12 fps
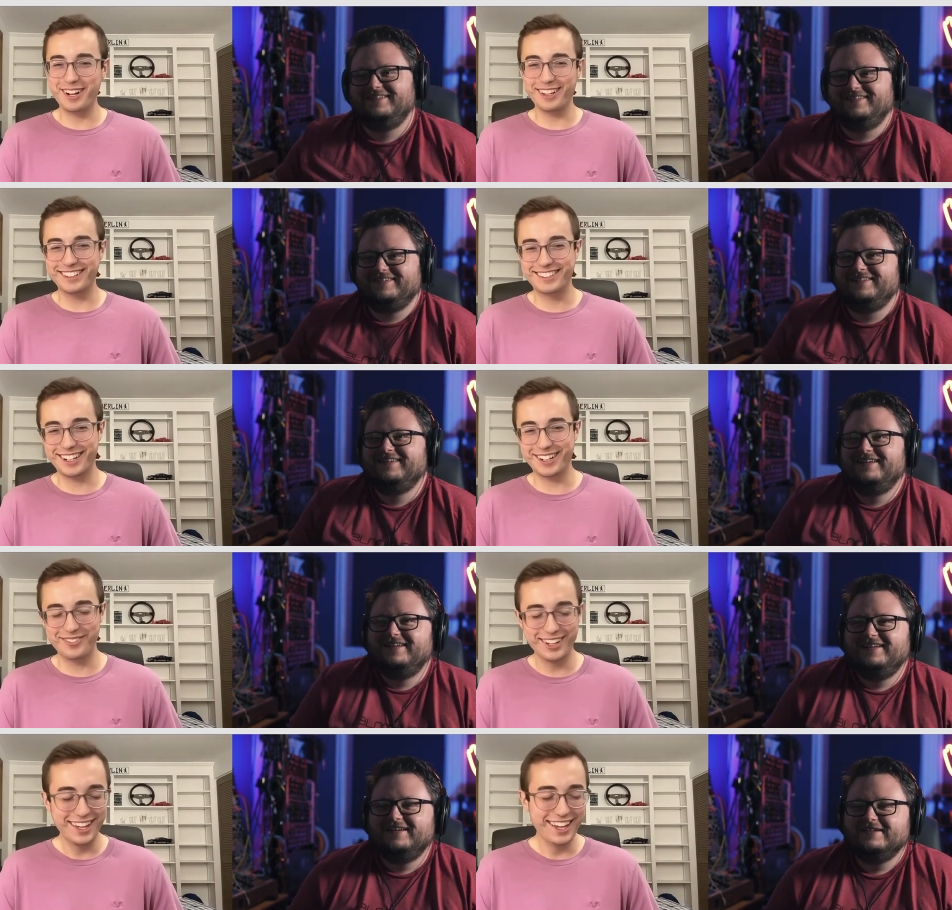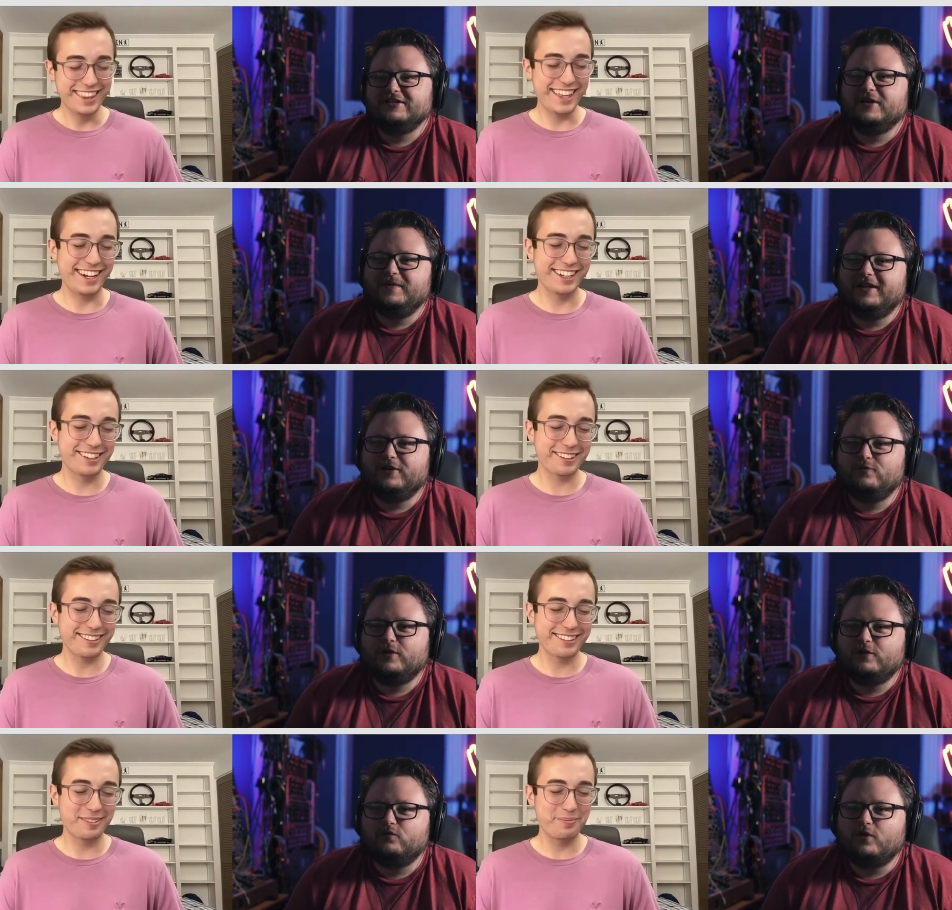Speaker 1: umbrella term. So that'd be like, like includes,
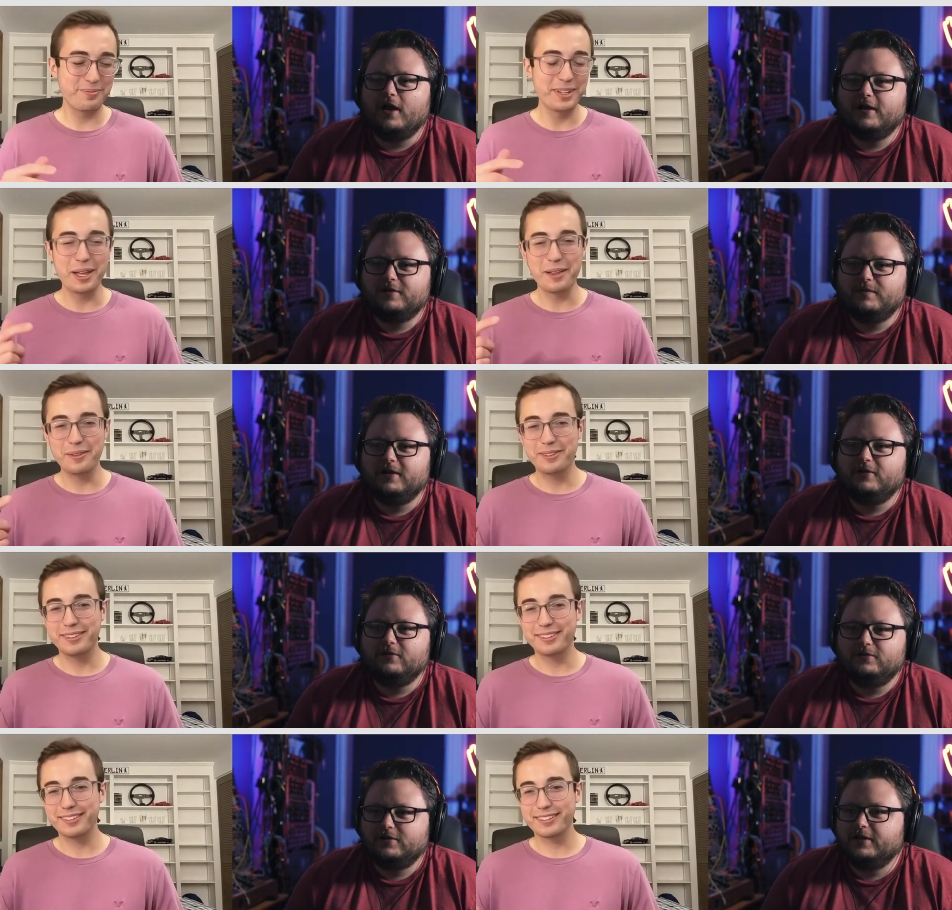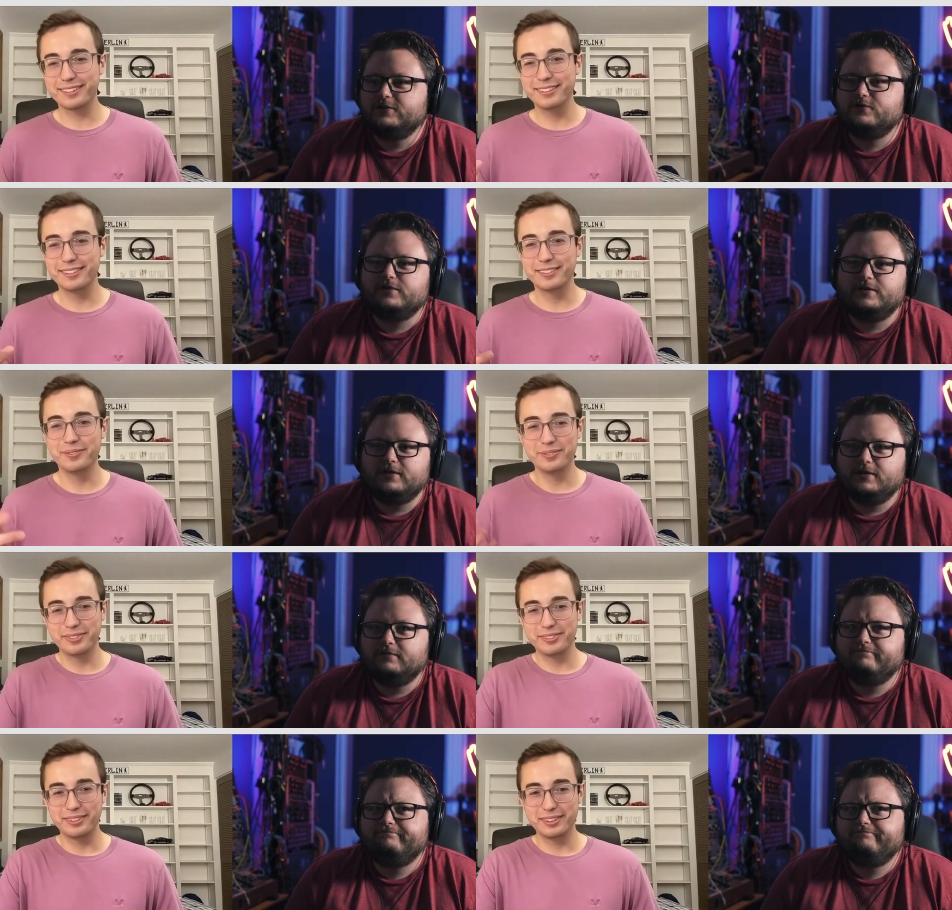rock,
Speaker 2: metal, country,
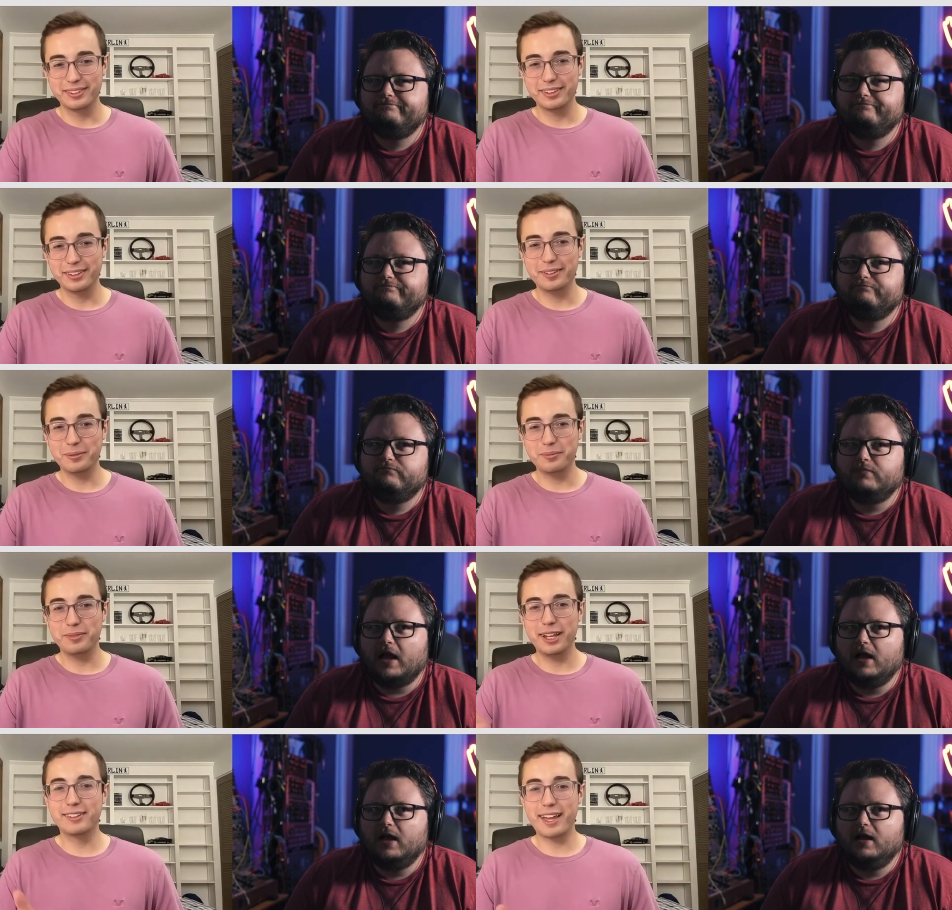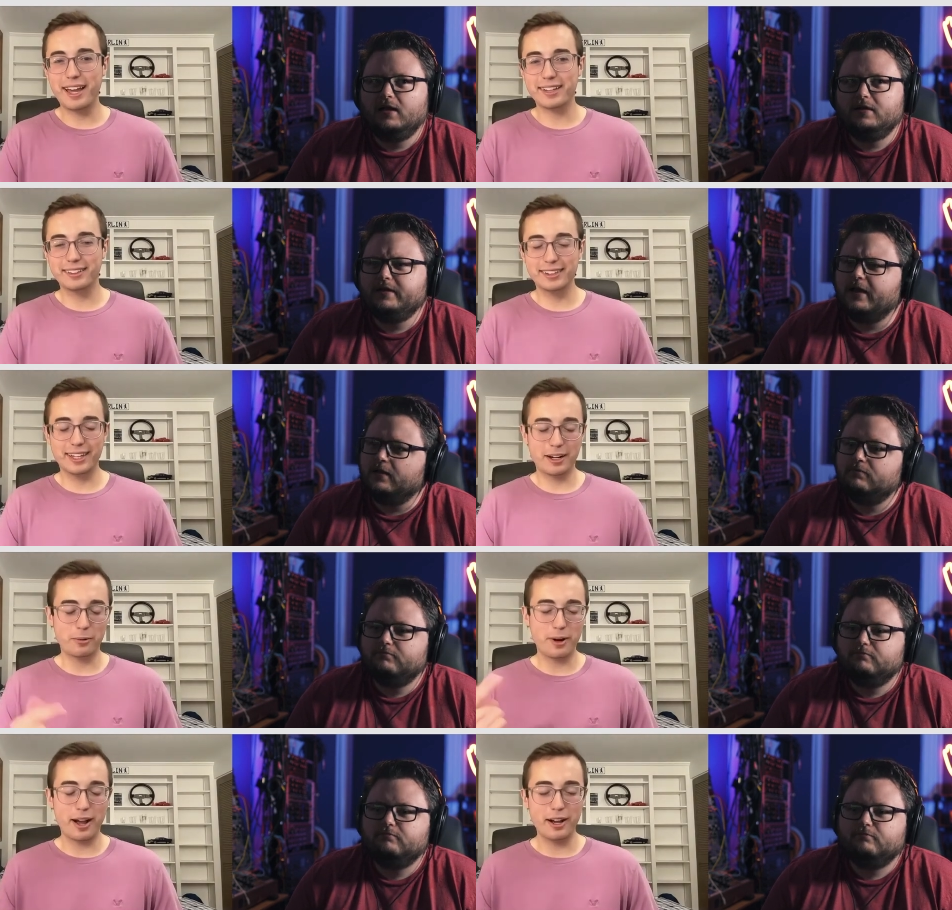
Speaker 1: Exactly.
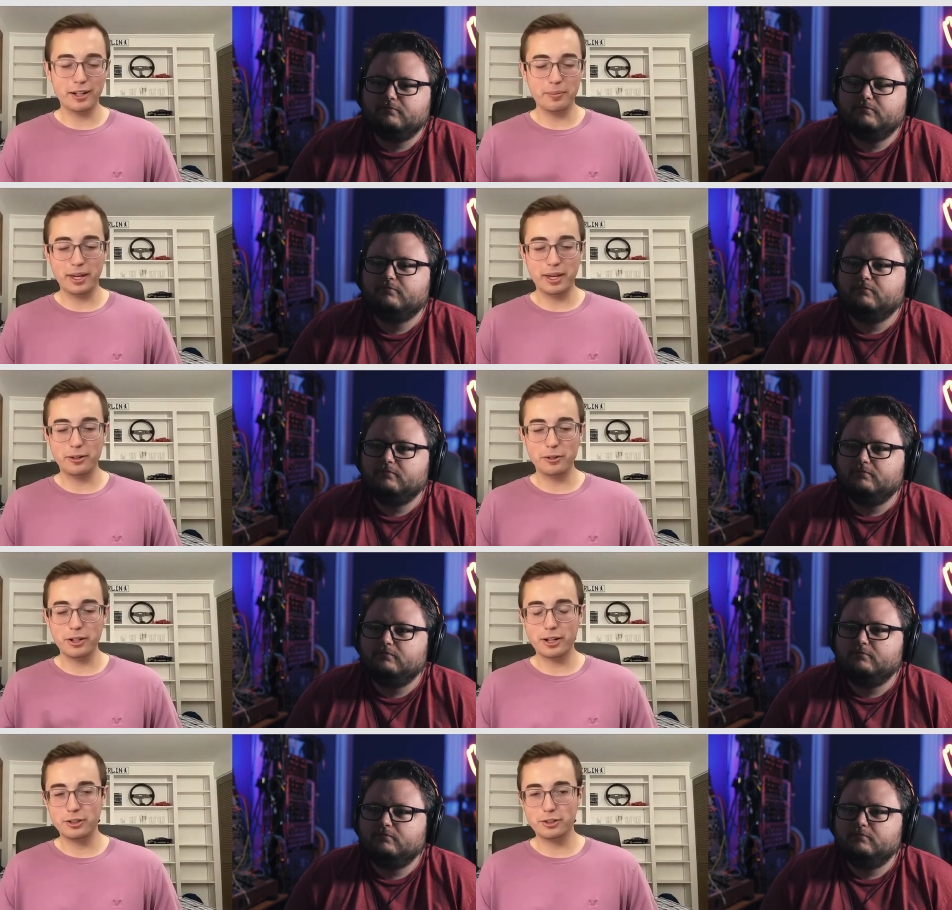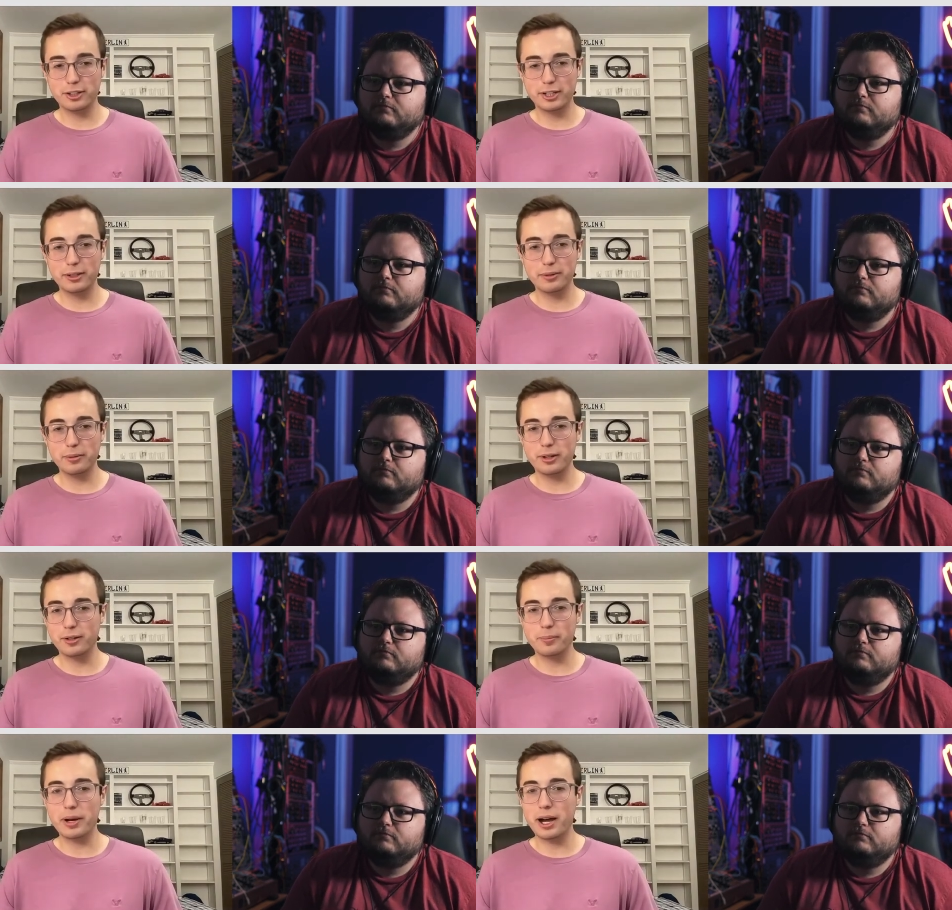Yeah. Rock, metal, country,
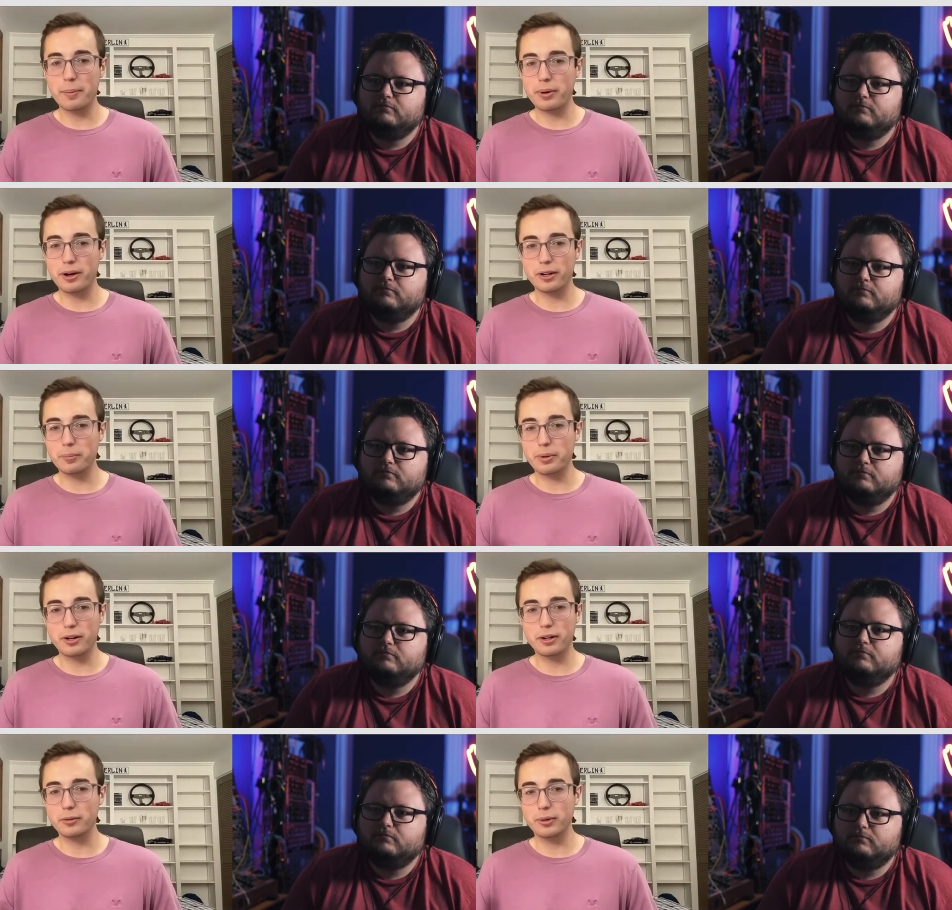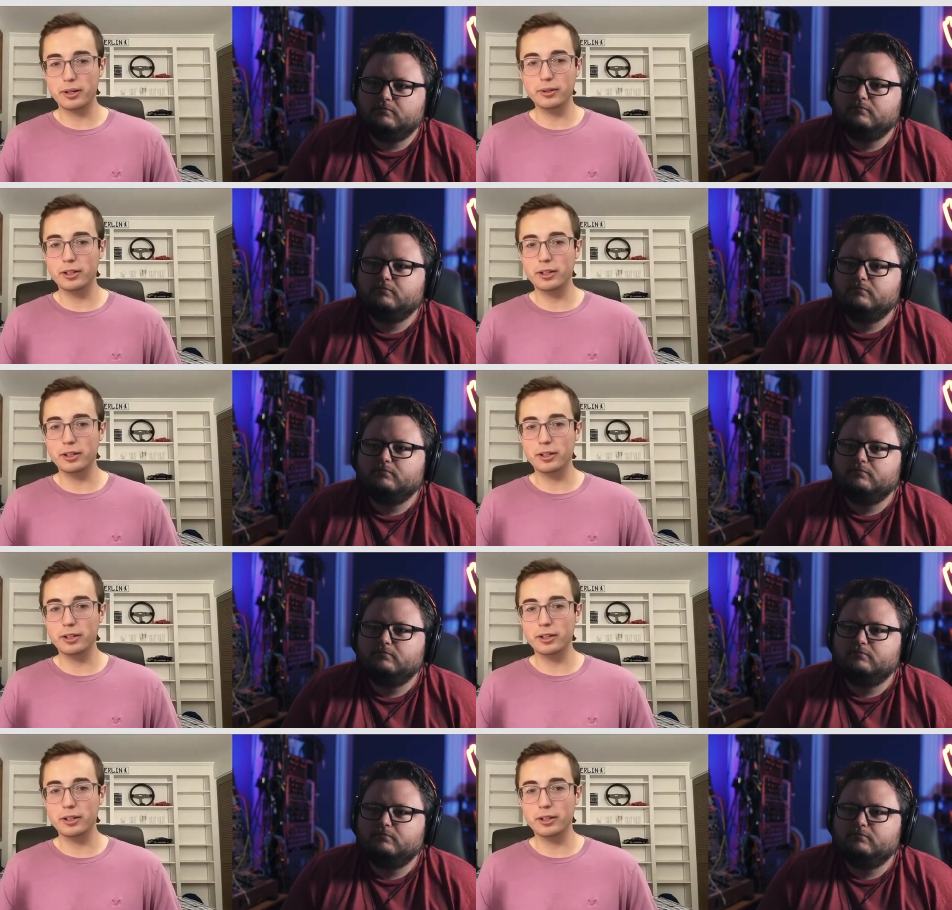uh, pop, punk, punk,